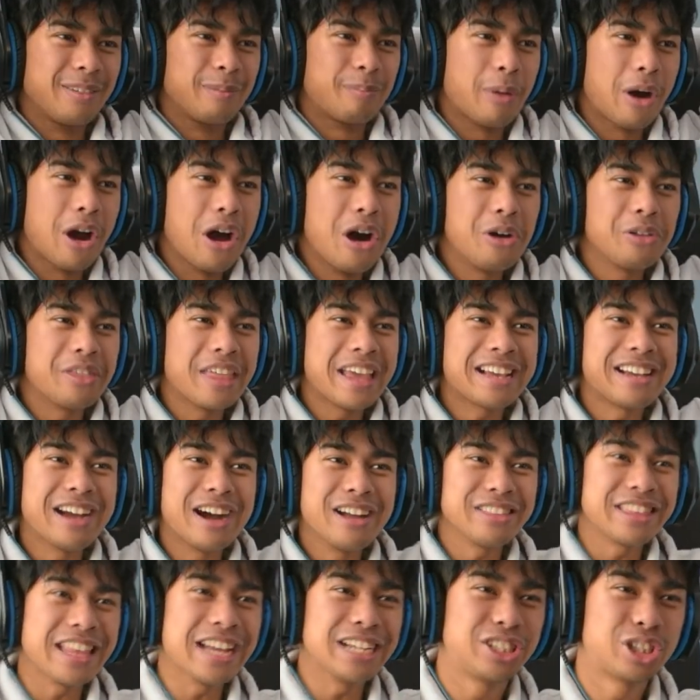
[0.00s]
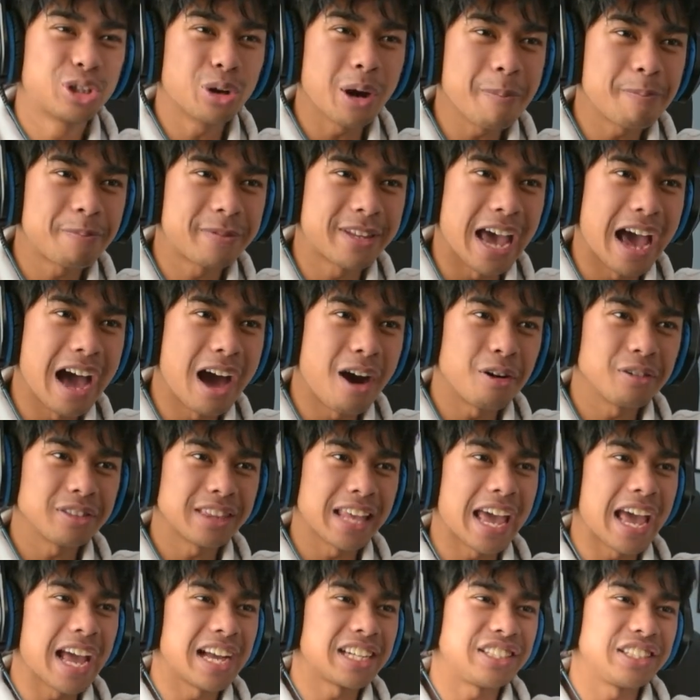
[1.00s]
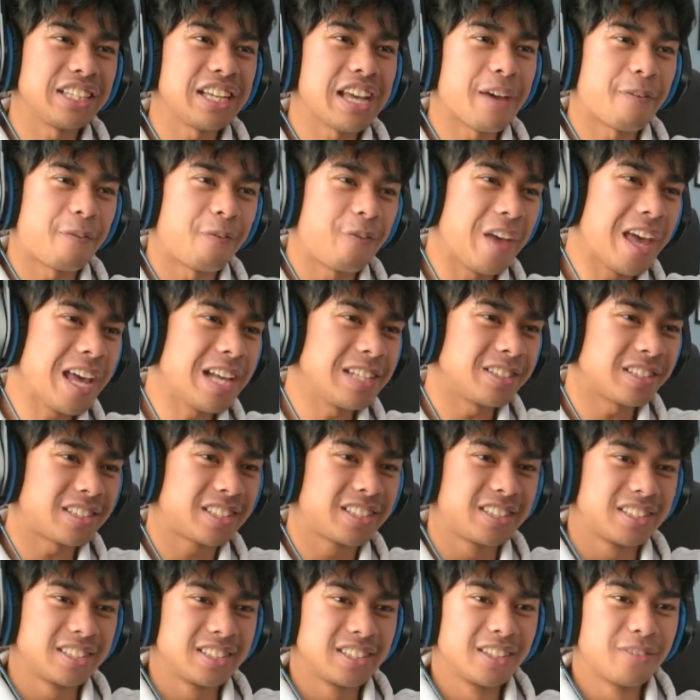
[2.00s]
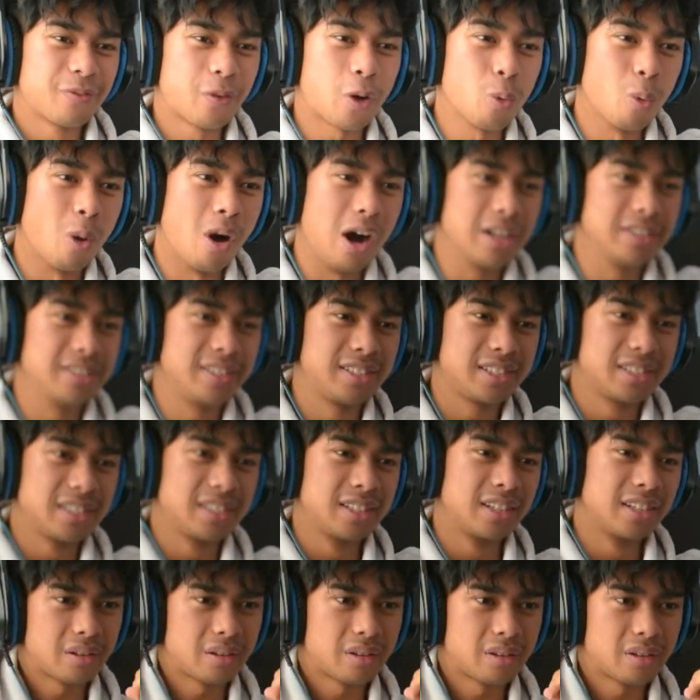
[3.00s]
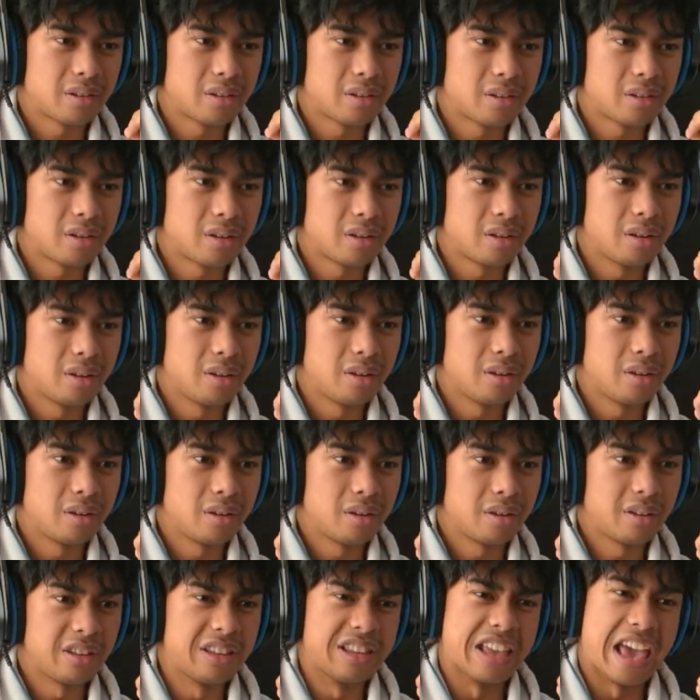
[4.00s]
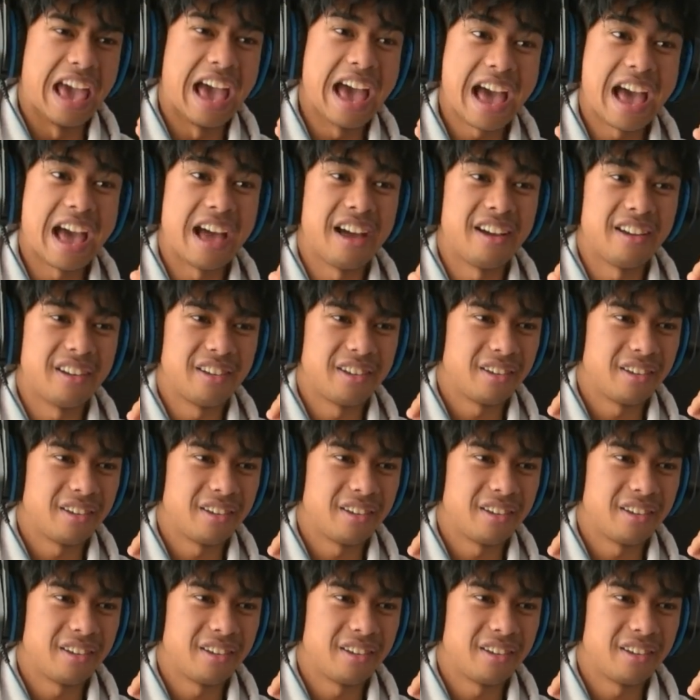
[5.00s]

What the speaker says: Bro, they dripped out! They actually have fits! For once! Yeah!